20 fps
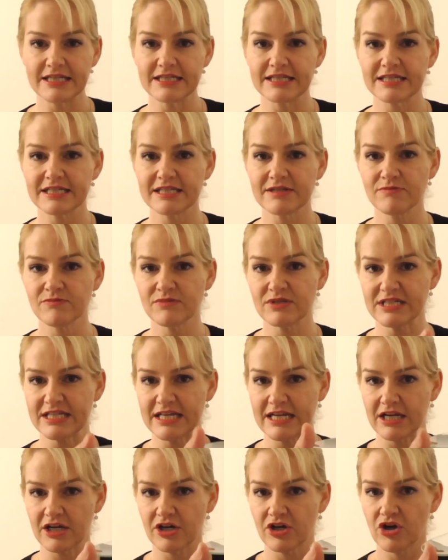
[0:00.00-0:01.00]
is some
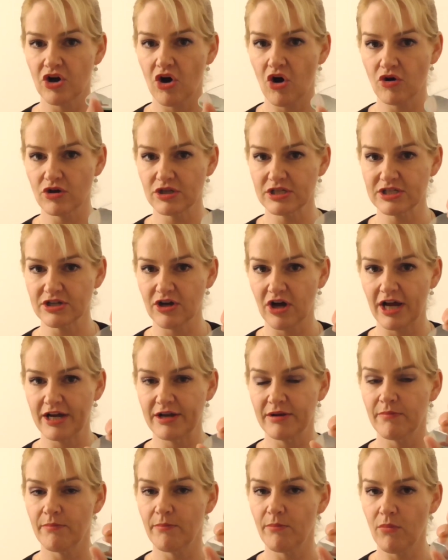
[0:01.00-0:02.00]
zinc
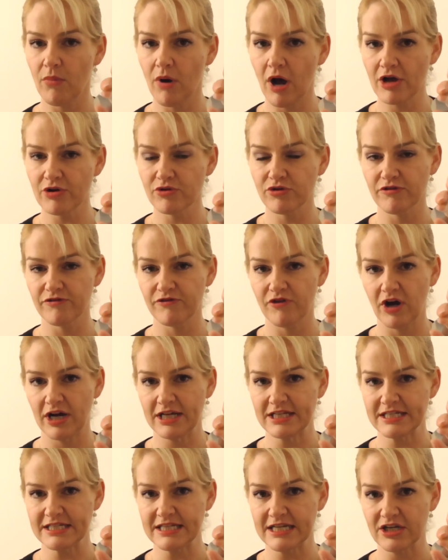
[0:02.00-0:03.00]
oxide,
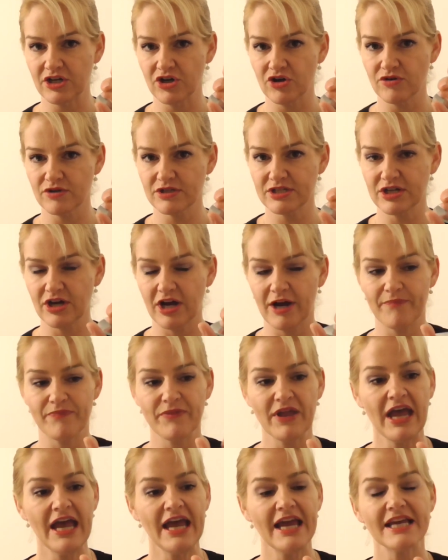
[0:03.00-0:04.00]
microfine zinc oxide.
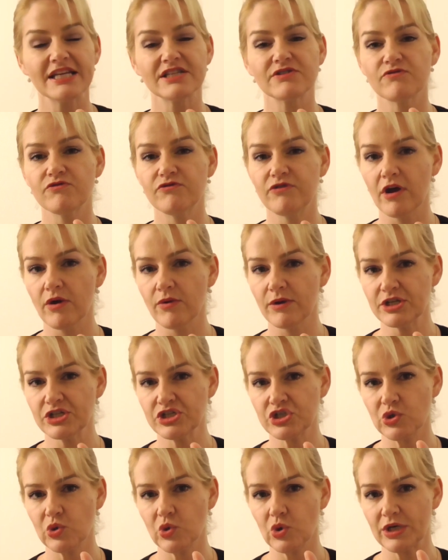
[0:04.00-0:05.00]
It's very
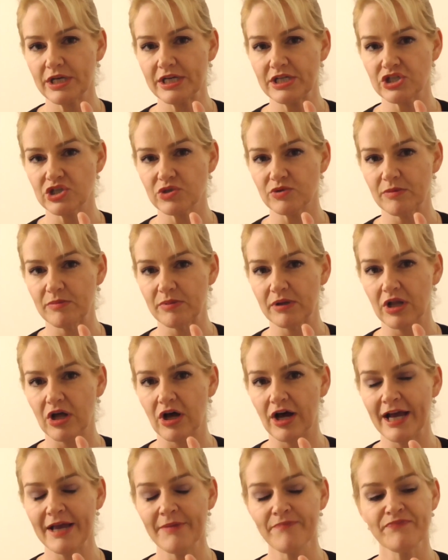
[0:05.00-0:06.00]
chalky to
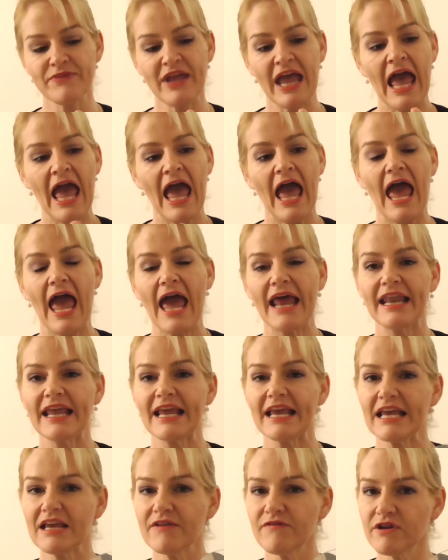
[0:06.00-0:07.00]
apply, and
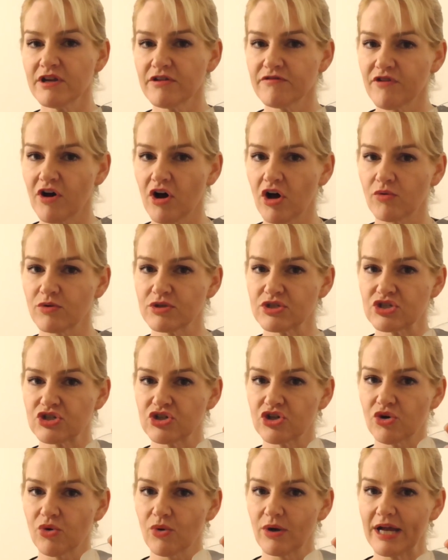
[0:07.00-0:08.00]
even if I was
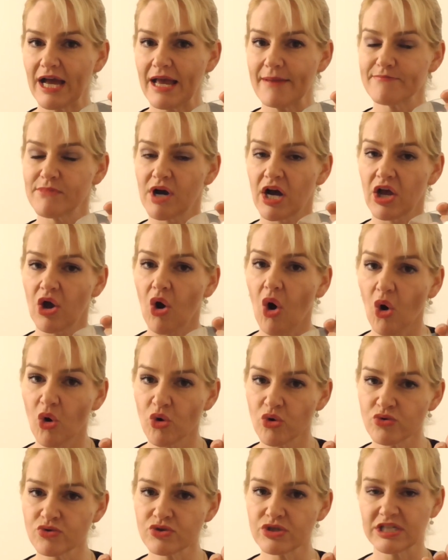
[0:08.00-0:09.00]
to create my
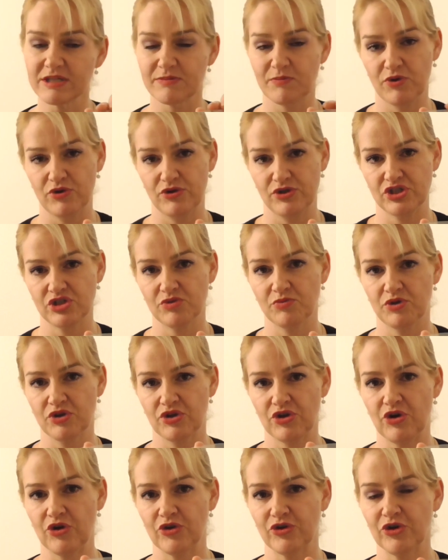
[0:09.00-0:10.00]
own dispersion
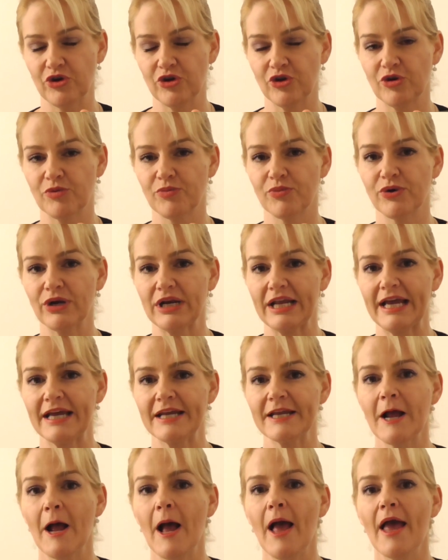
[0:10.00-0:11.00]
with Coco-Caprylate,